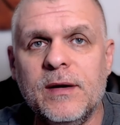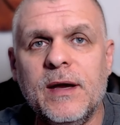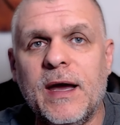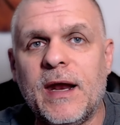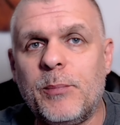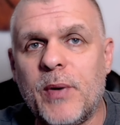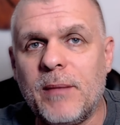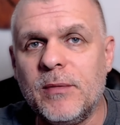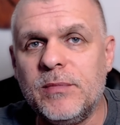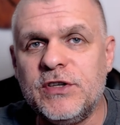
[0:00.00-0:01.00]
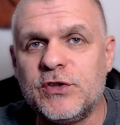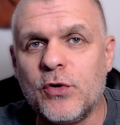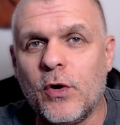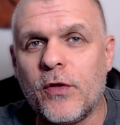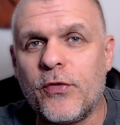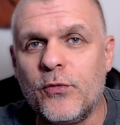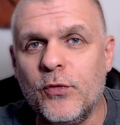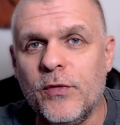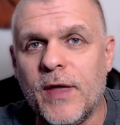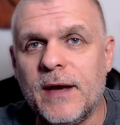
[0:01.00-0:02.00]
And I probably saw
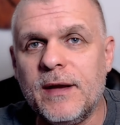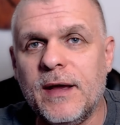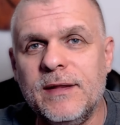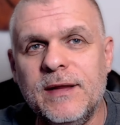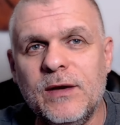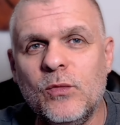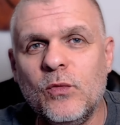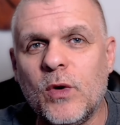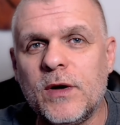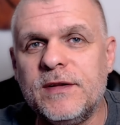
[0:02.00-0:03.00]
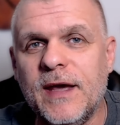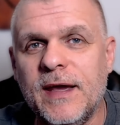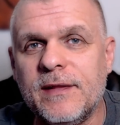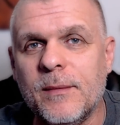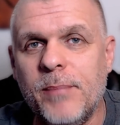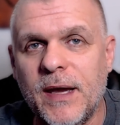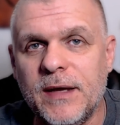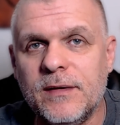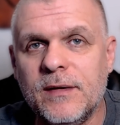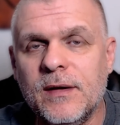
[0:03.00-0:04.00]
through that and didn't want to take the
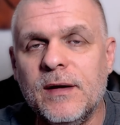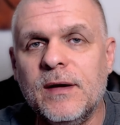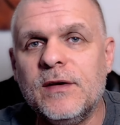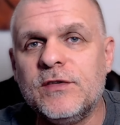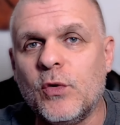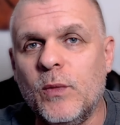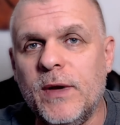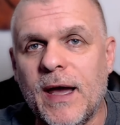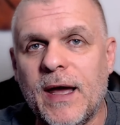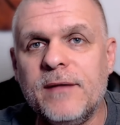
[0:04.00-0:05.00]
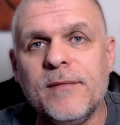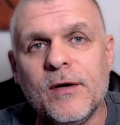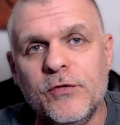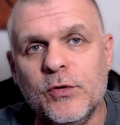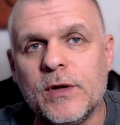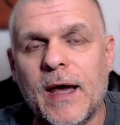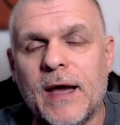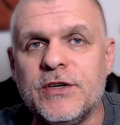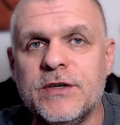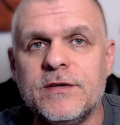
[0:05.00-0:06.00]
bait. So we had a few
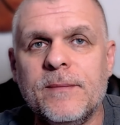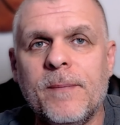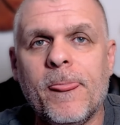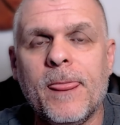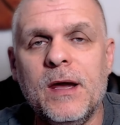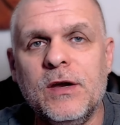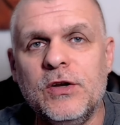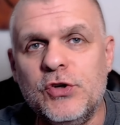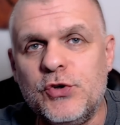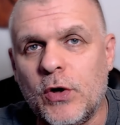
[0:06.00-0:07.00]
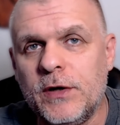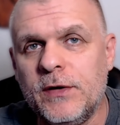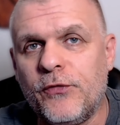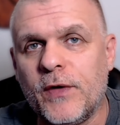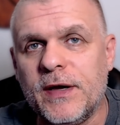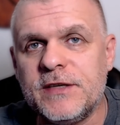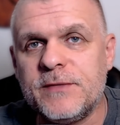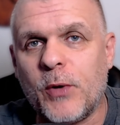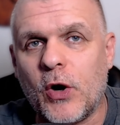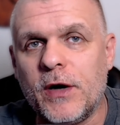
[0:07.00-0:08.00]
clashes." Jordan, for his
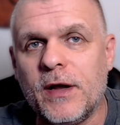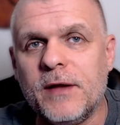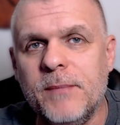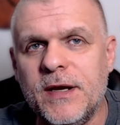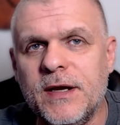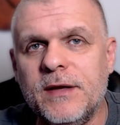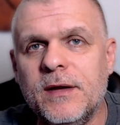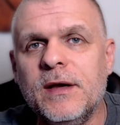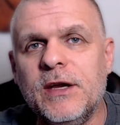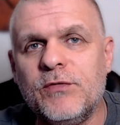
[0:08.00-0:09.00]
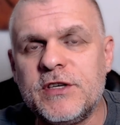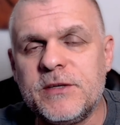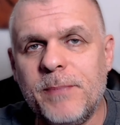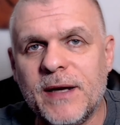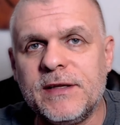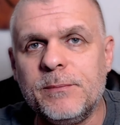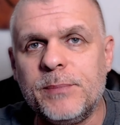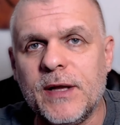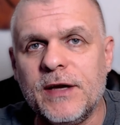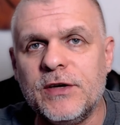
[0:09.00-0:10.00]
part, admitted he respected
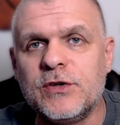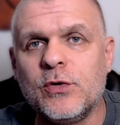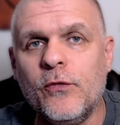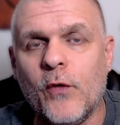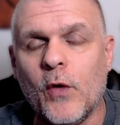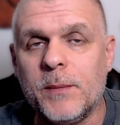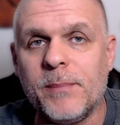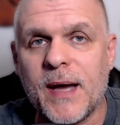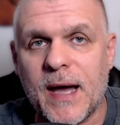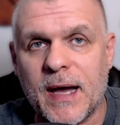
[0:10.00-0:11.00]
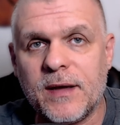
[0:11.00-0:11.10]
players who fought back,